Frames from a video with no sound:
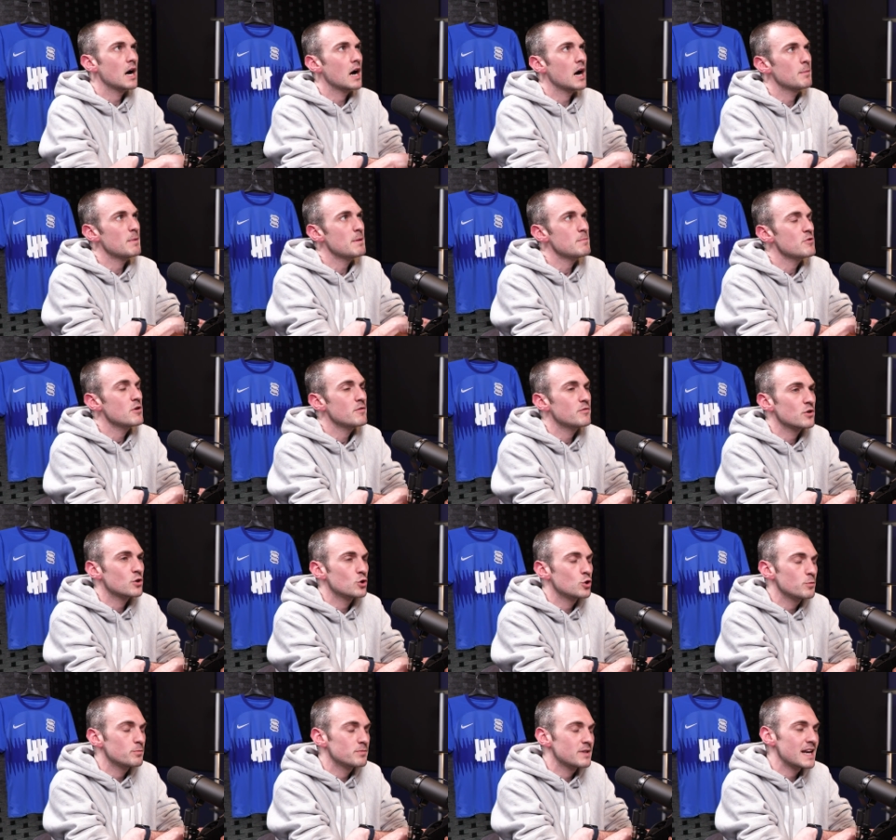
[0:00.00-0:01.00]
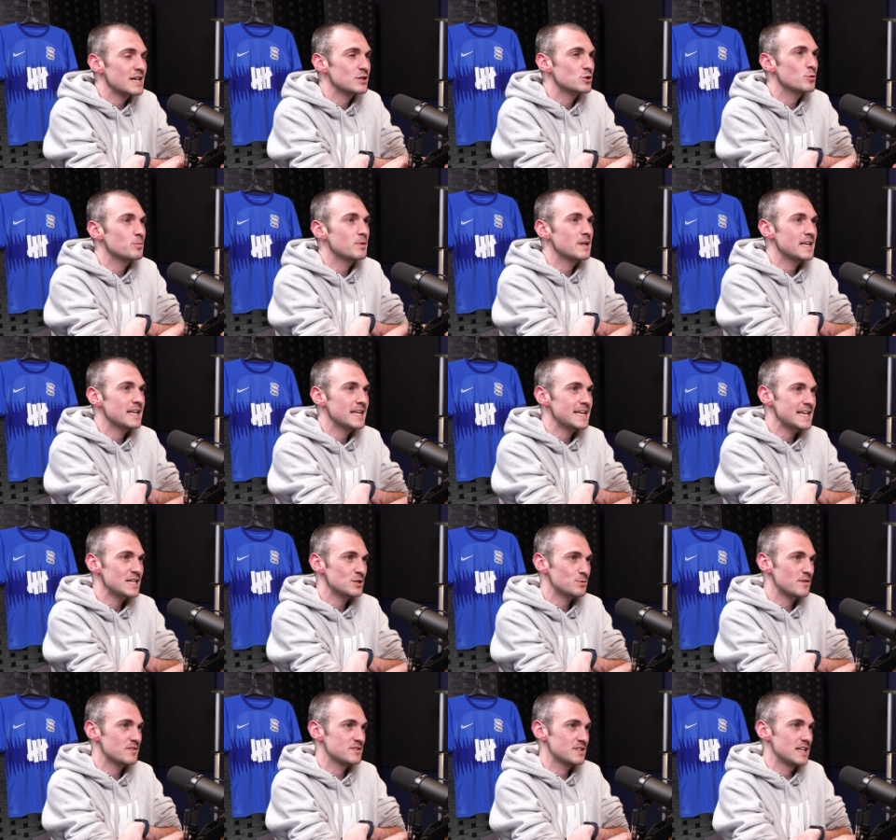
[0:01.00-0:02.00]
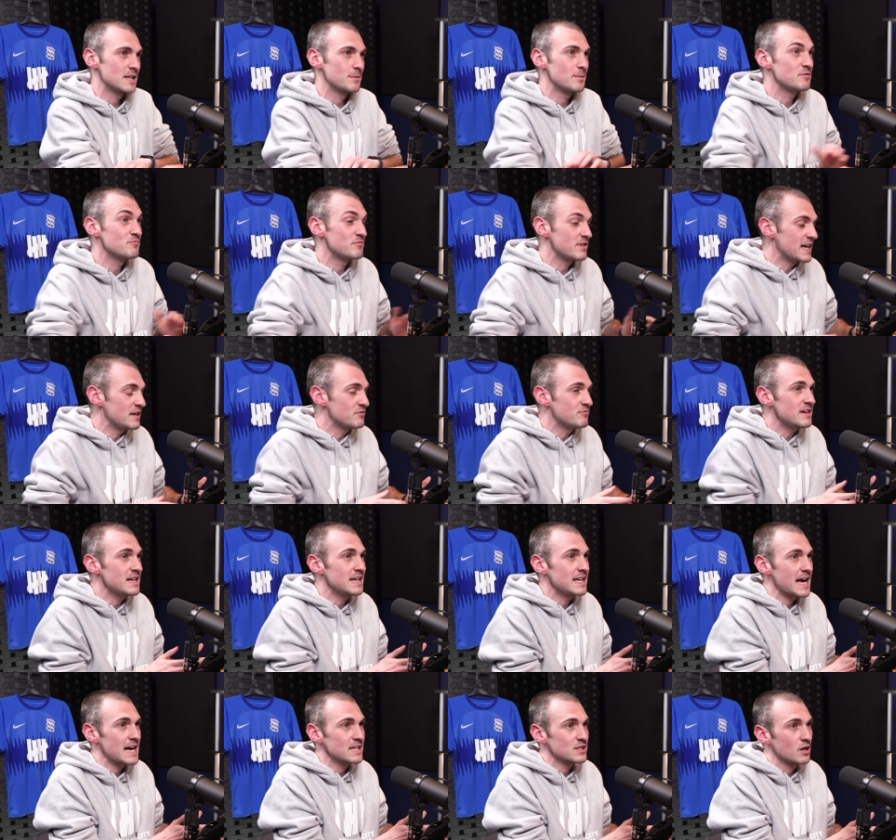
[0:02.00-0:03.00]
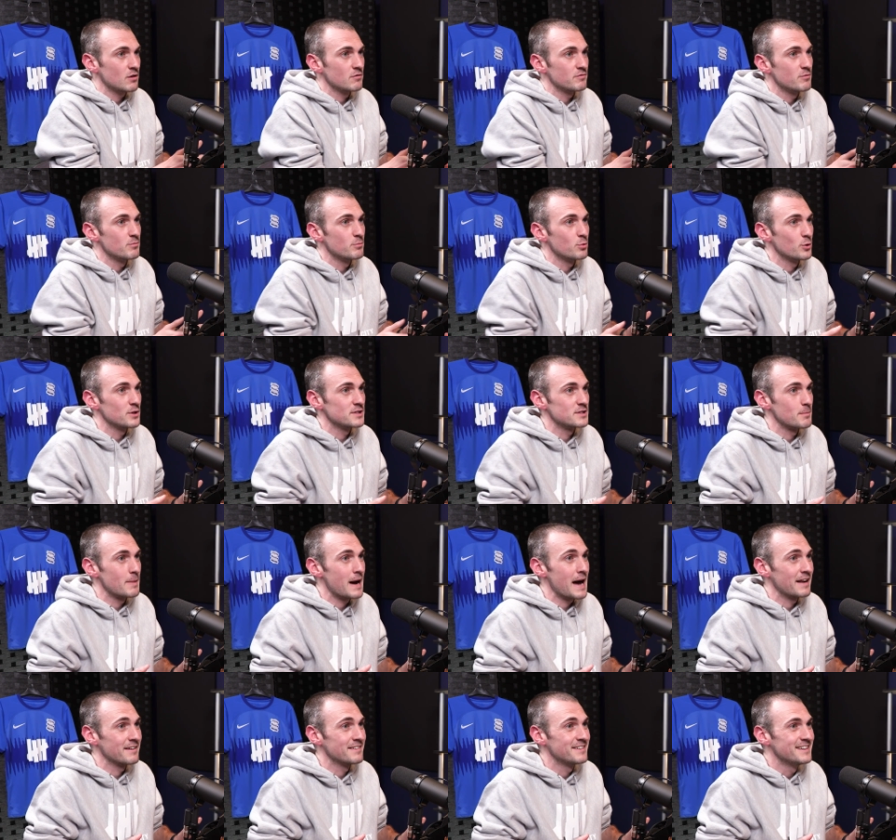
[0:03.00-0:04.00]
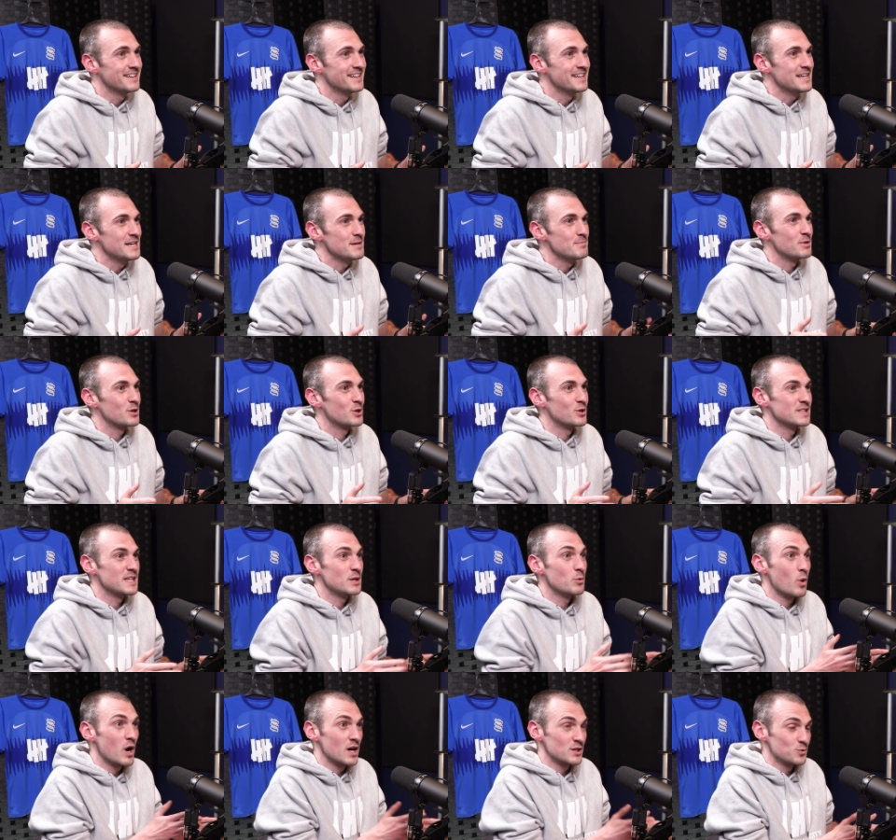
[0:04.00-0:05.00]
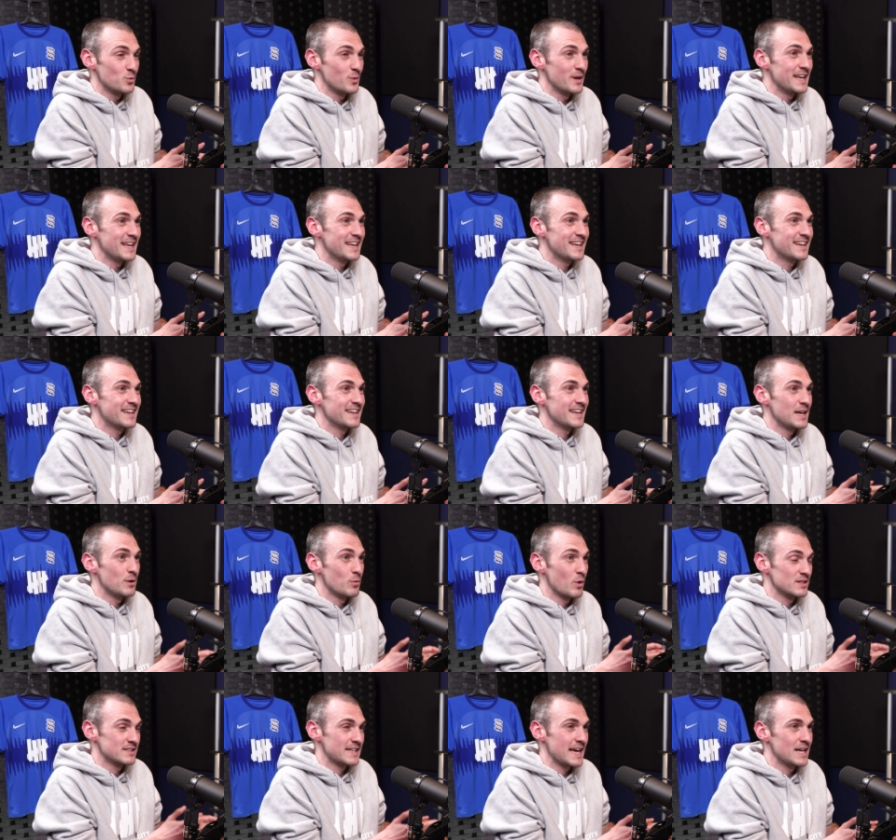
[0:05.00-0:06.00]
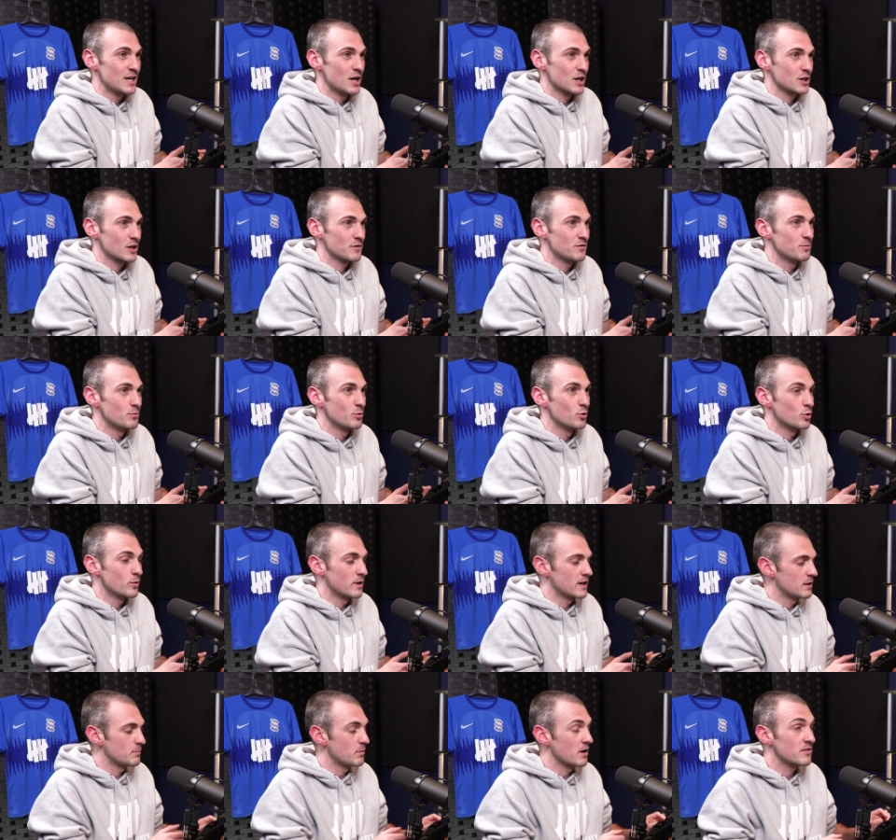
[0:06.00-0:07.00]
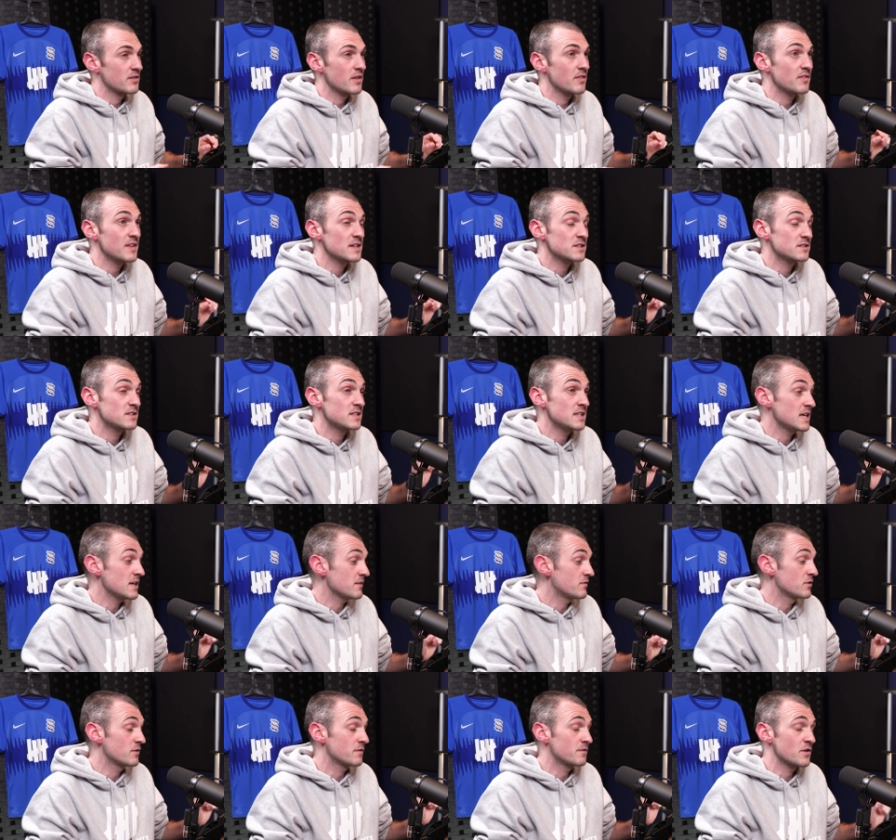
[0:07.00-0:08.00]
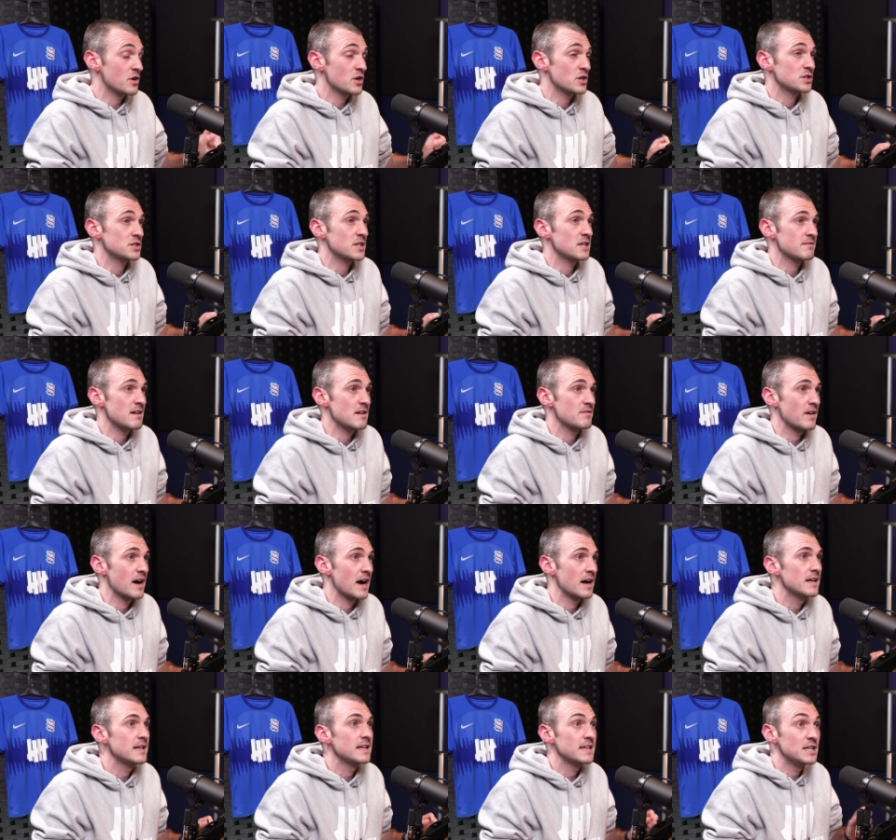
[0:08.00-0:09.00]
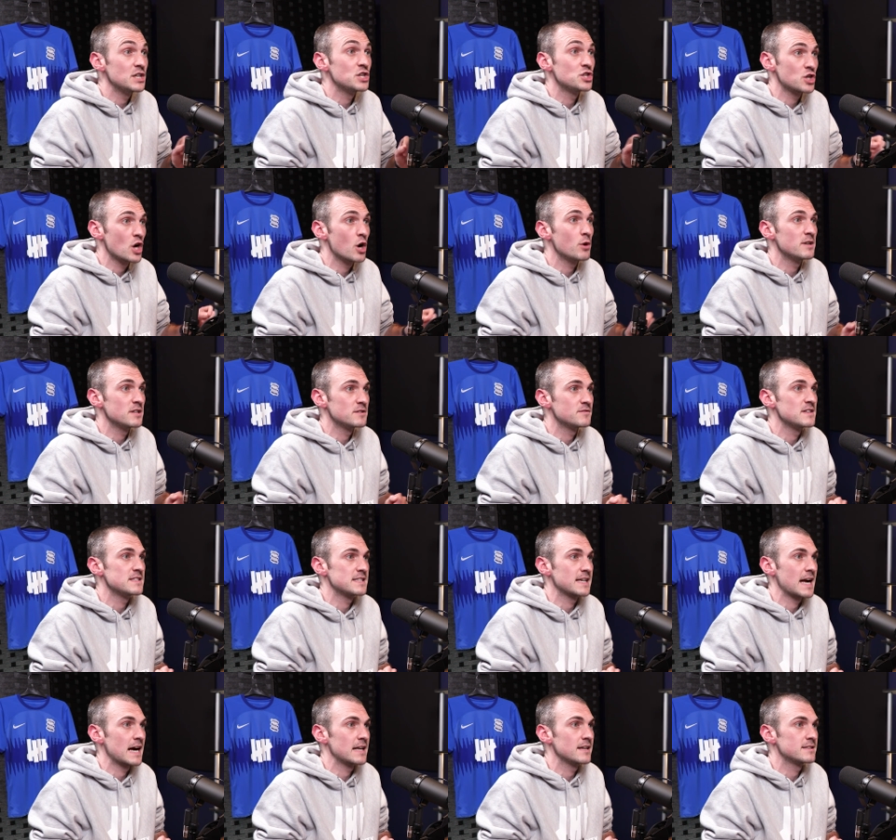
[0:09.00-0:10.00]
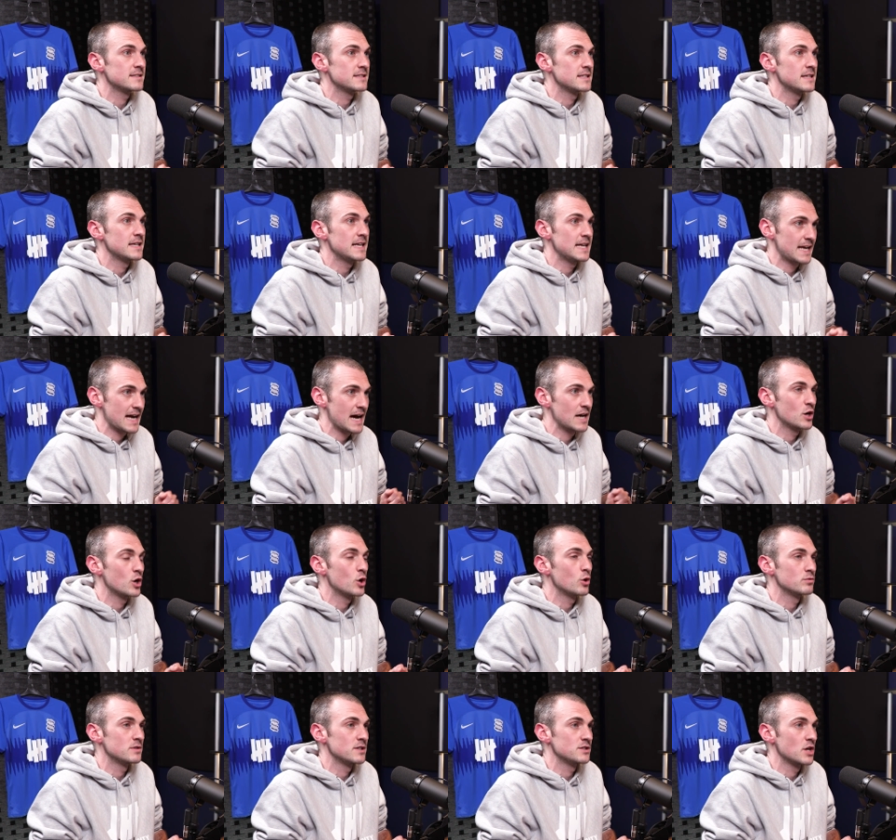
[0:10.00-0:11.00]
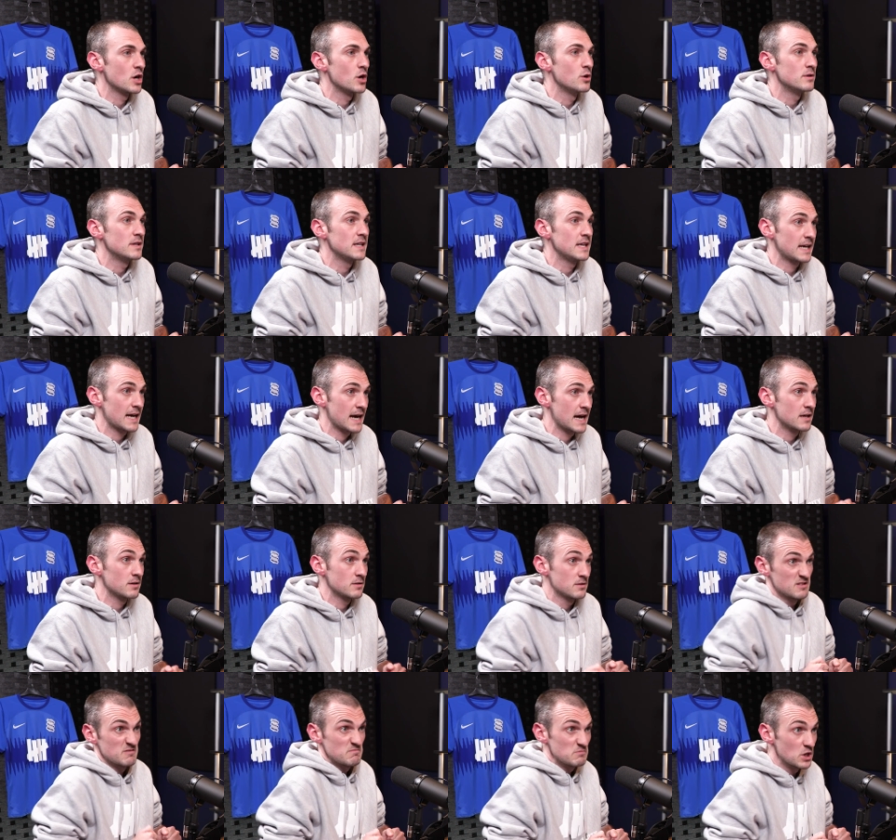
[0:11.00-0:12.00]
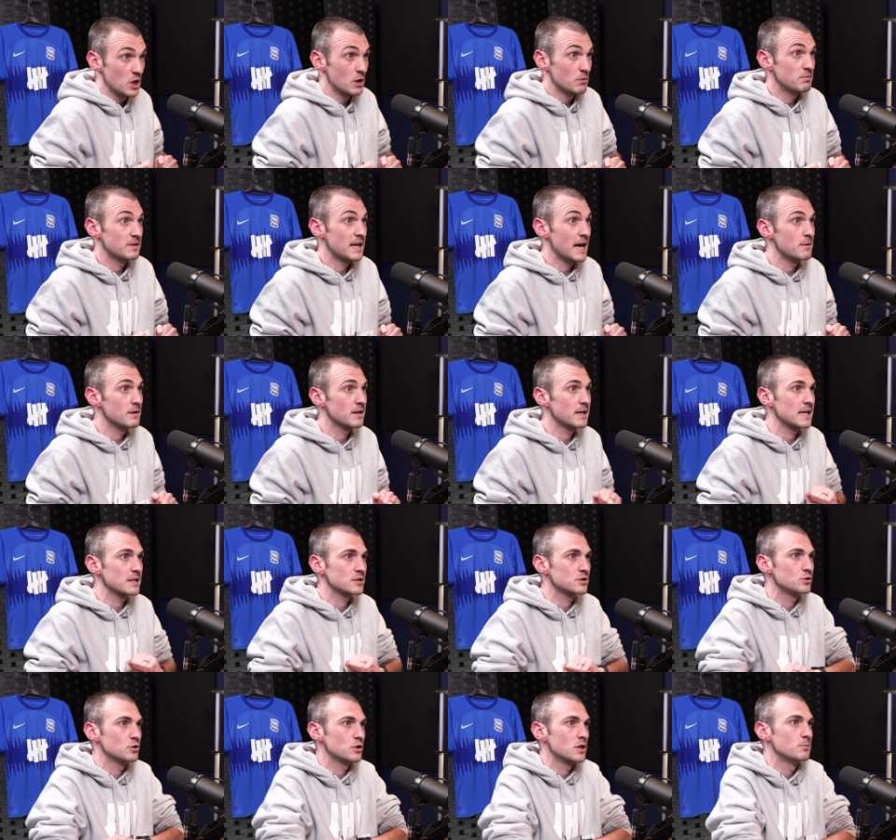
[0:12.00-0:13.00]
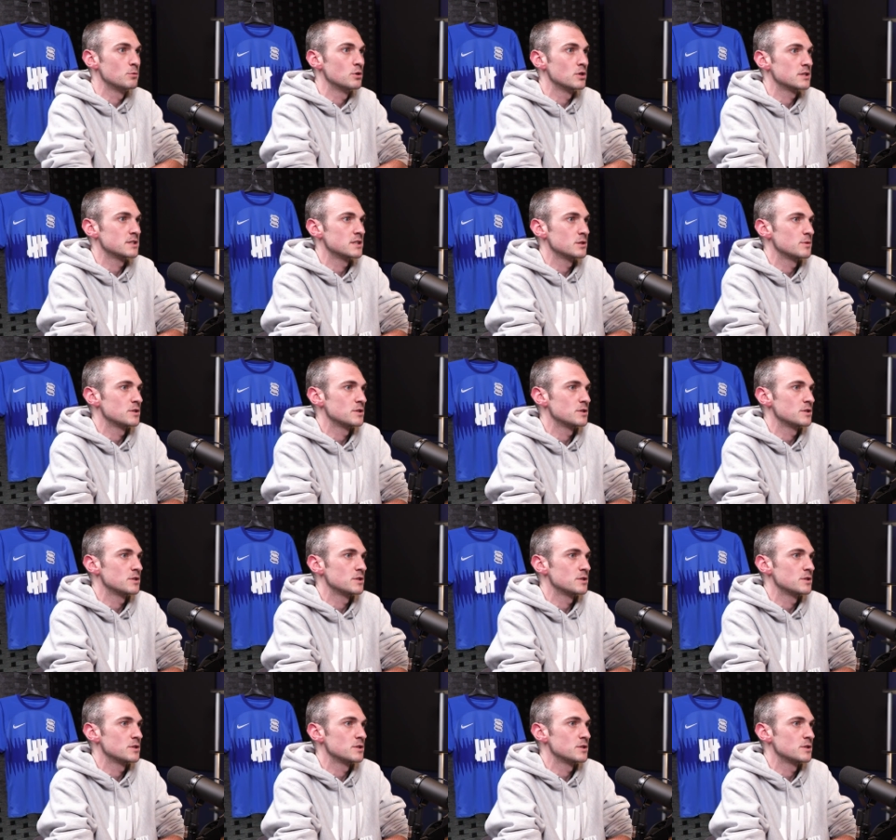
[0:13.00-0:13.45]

remember over the last couple of years we've seen him, he really has gone from boy to man. because he was weak. He was getting knocked off the ball quickly. But I think this year, for the first year ever, he's shown his physicality. He can hold his own. He can, get stuck amongst it,